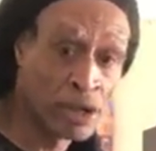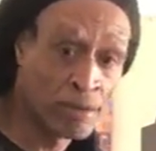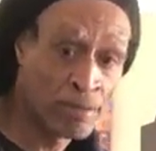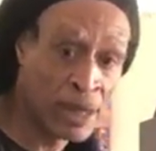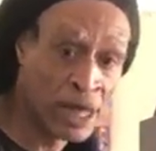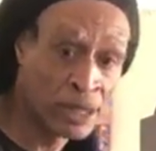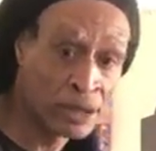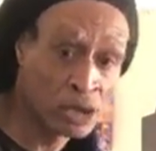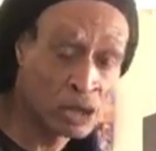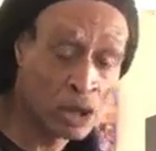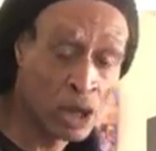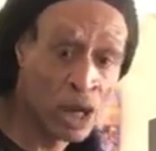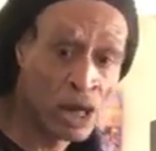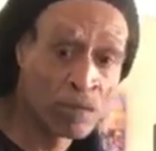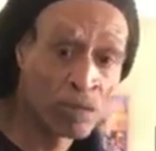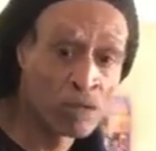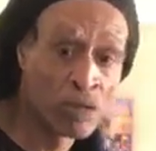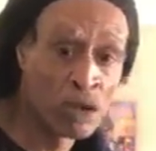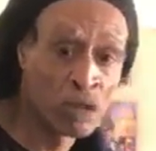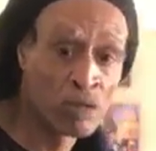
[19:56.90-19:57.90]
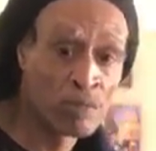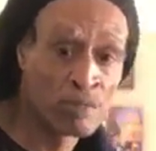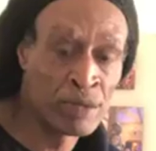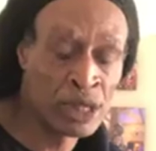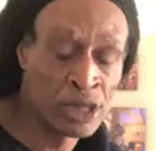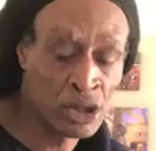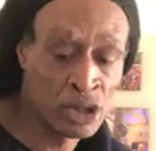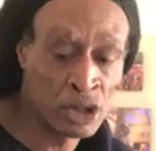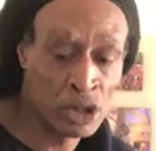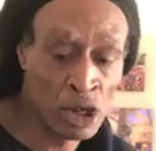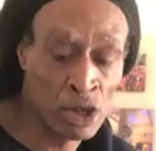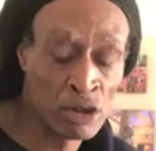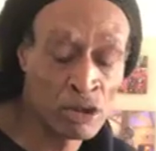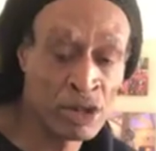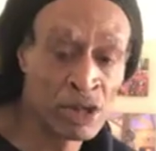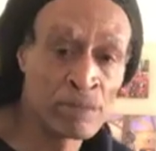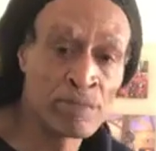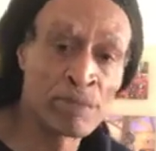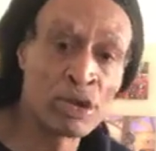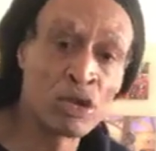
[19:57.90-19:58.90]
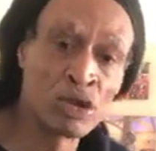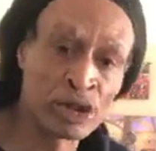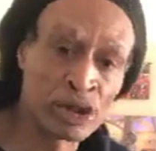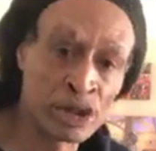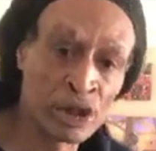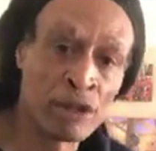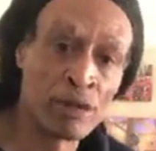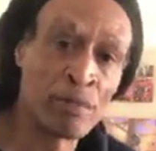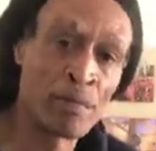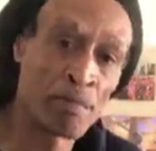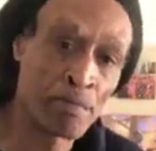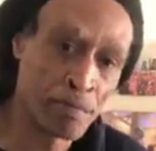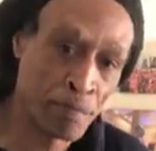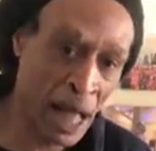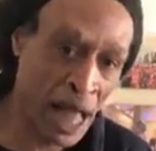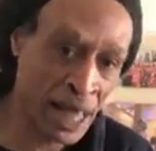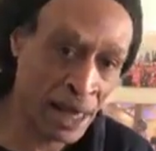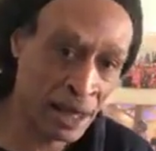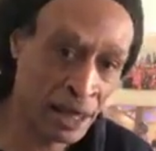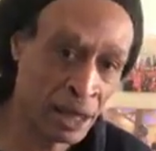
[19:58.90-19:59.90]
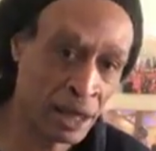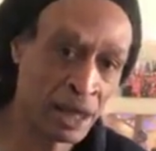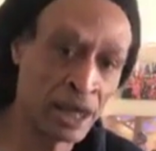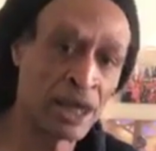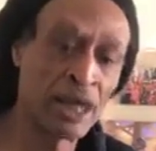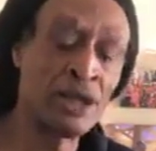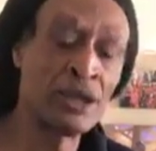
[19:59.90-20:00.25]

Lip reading: then the bass line will be slowly pushed back